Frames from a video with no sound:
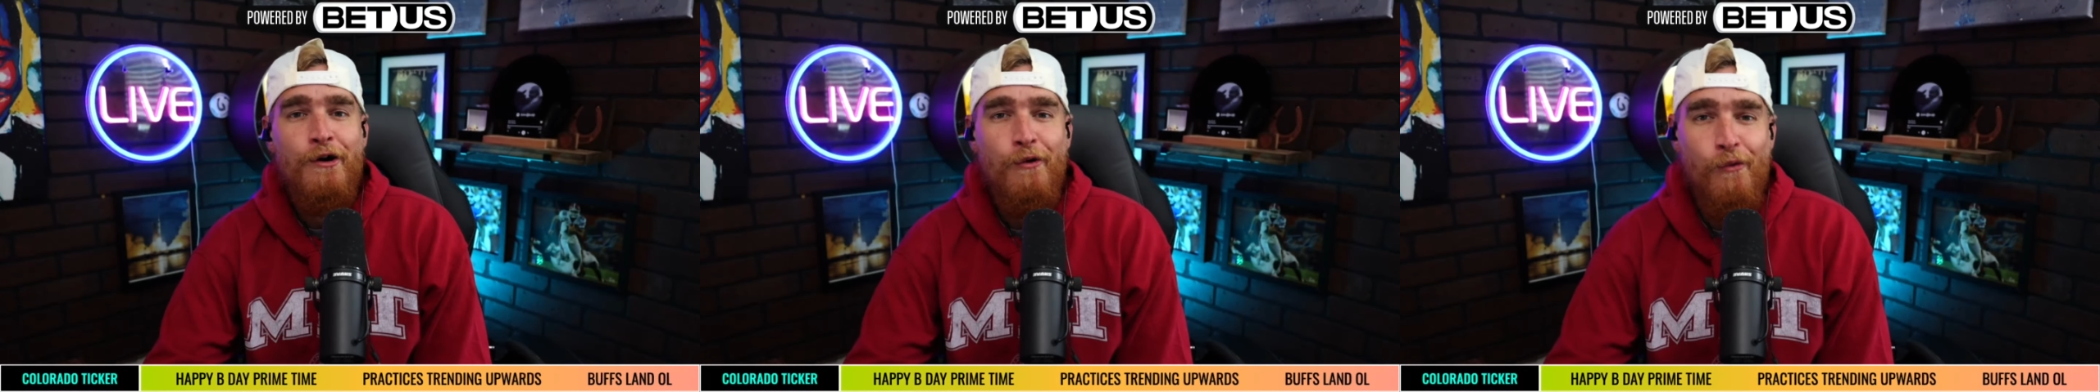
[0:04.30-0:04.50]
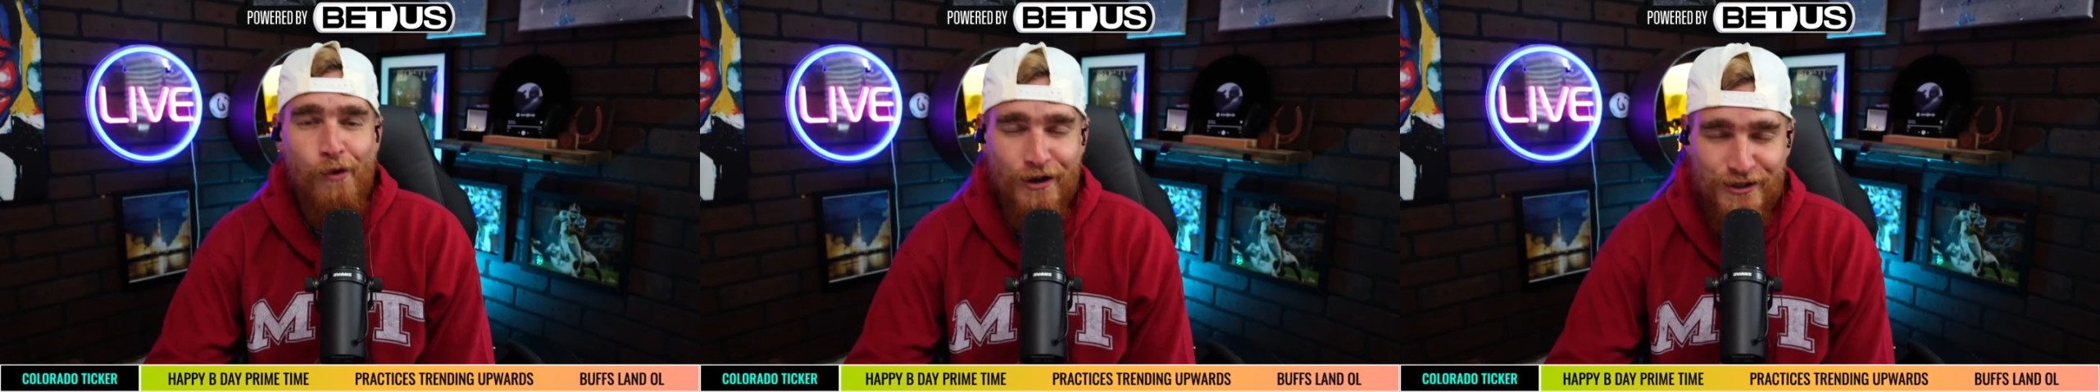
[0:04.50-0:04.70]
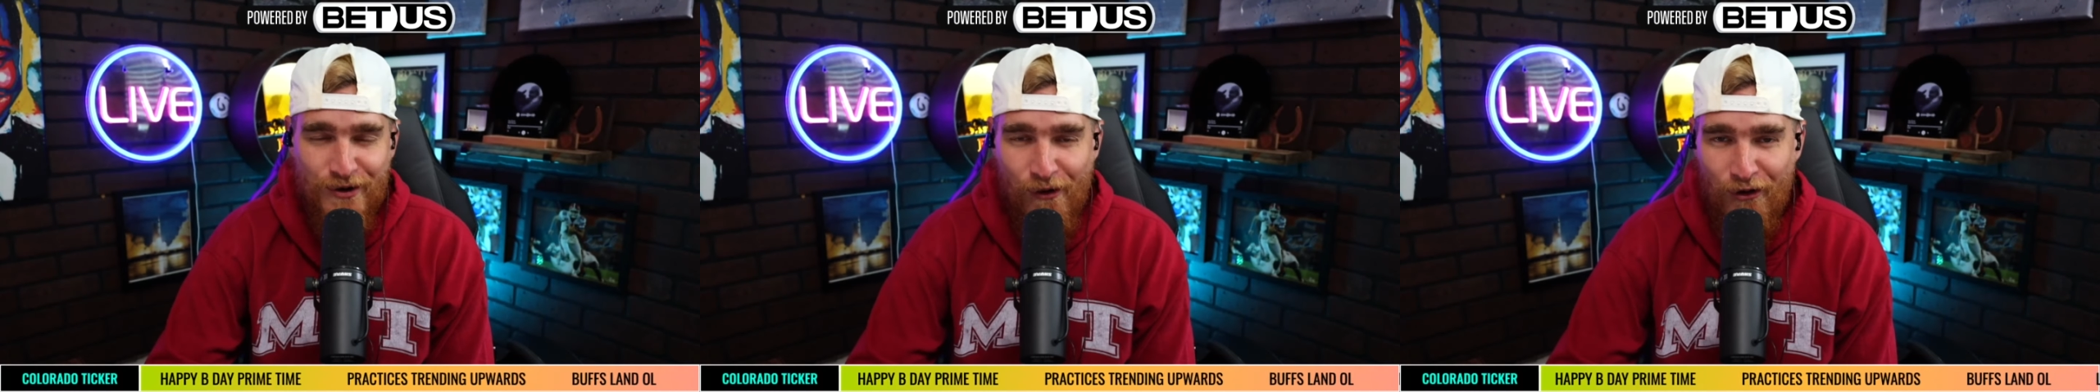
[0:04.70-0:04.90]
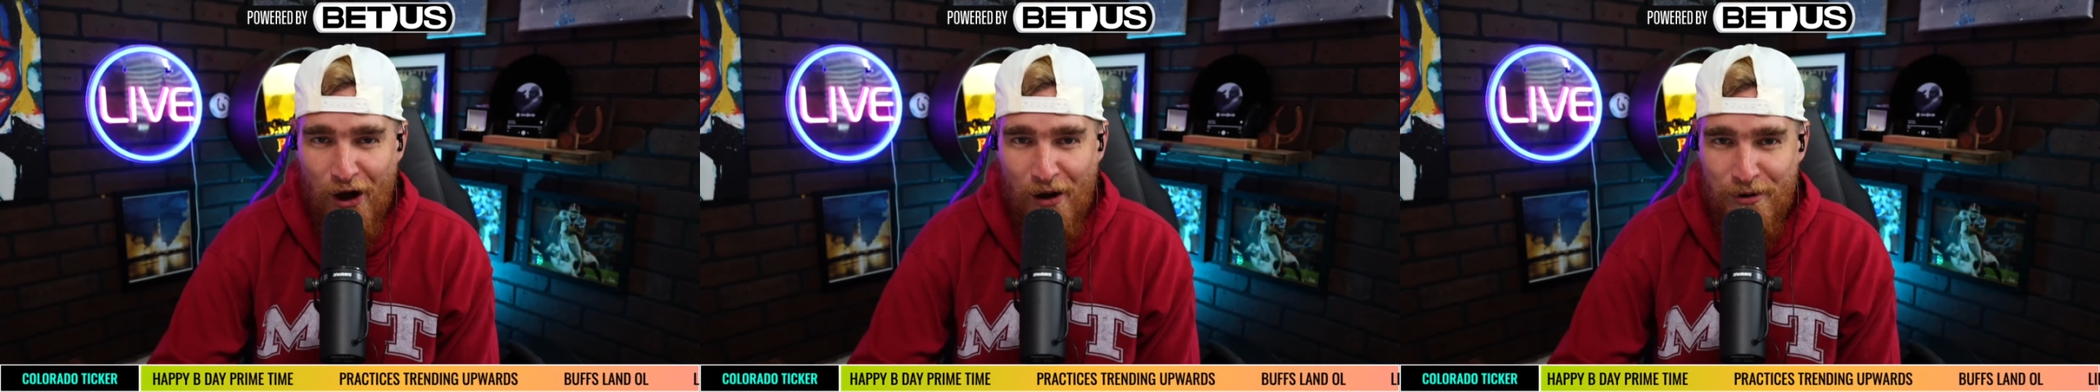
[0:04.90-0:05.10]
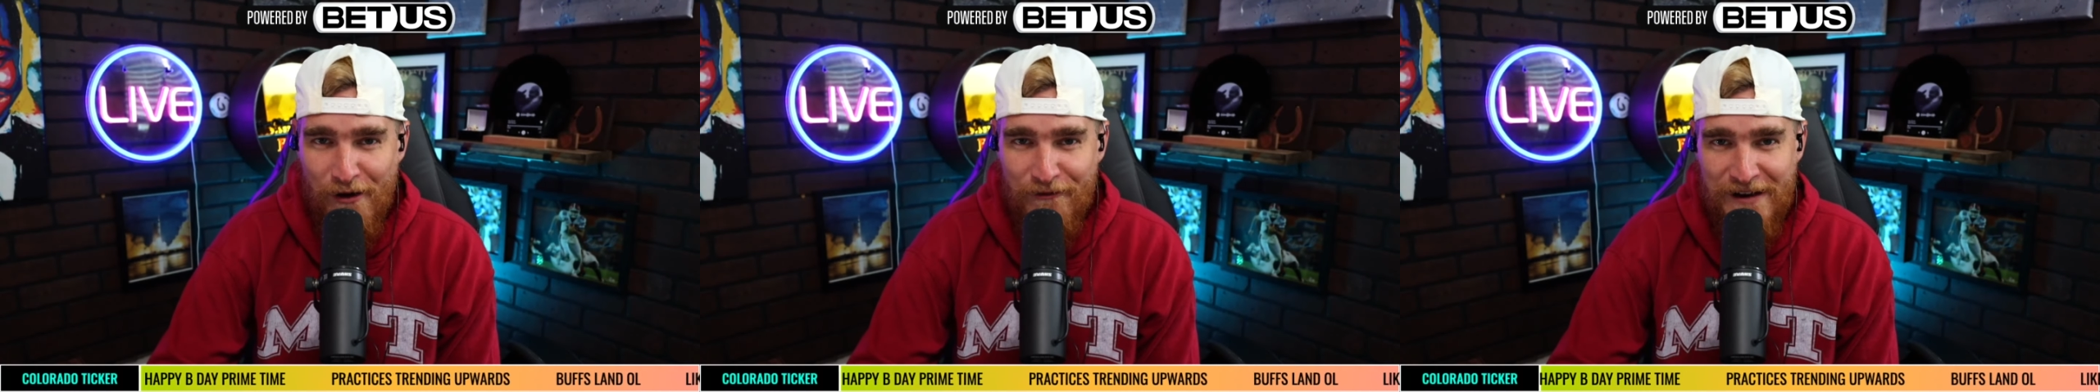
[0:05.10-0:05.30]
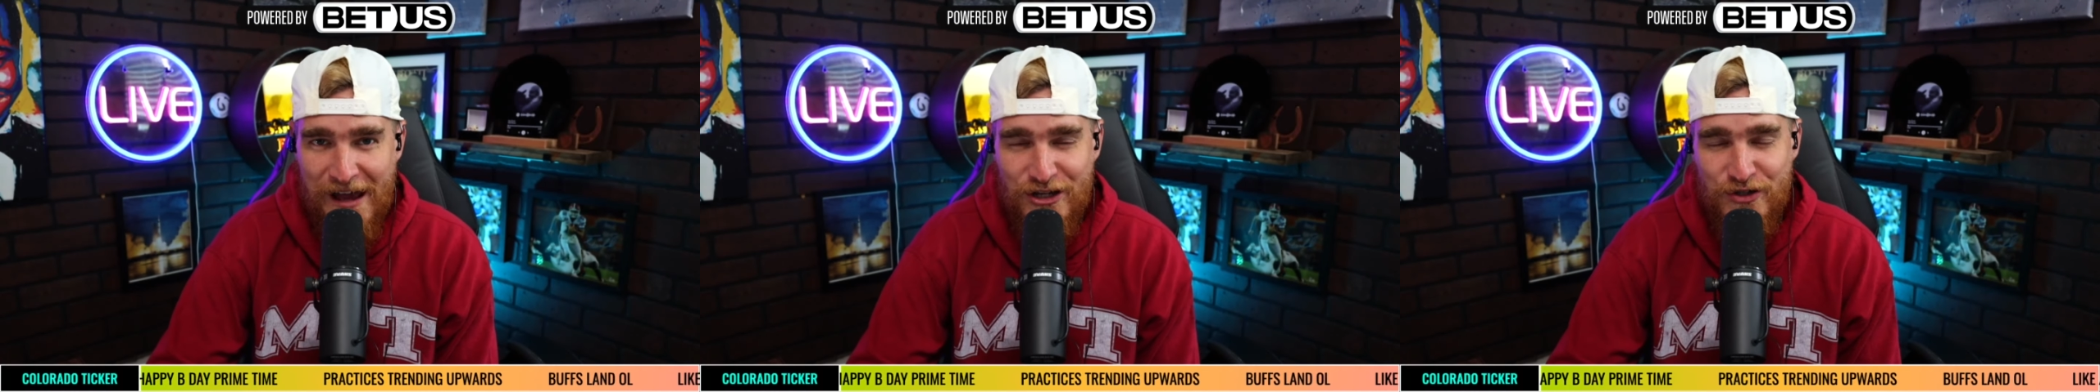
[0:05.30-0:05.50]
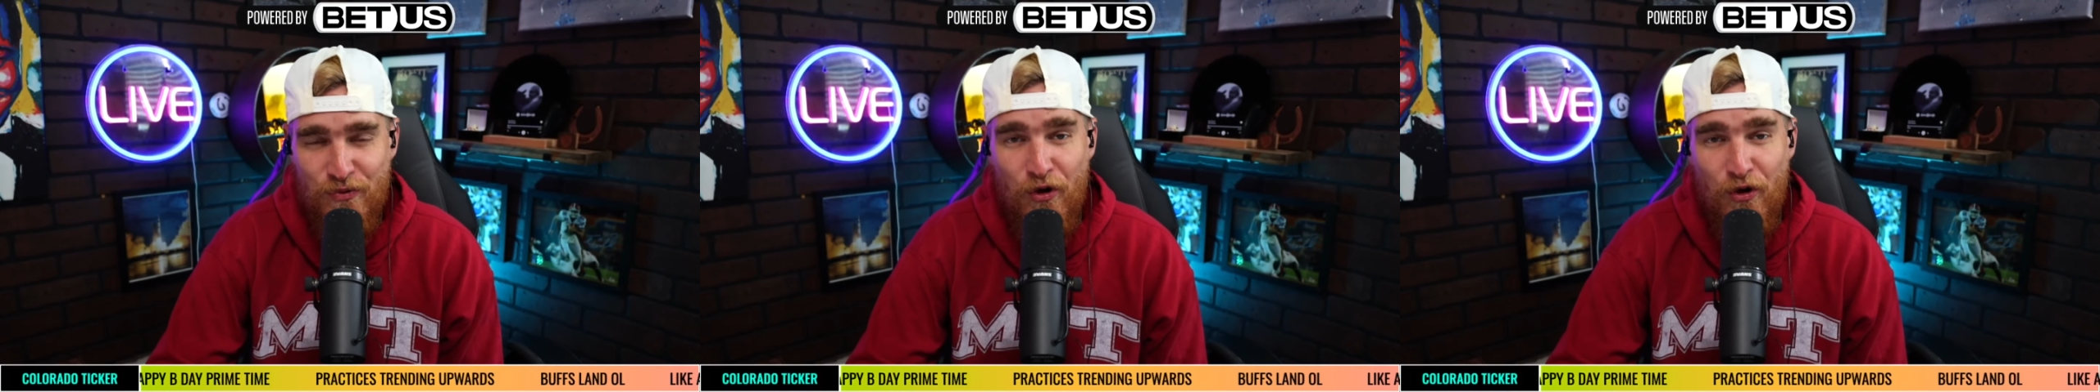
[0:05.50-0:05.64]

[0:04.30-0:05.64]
What's going on, Buff Nation?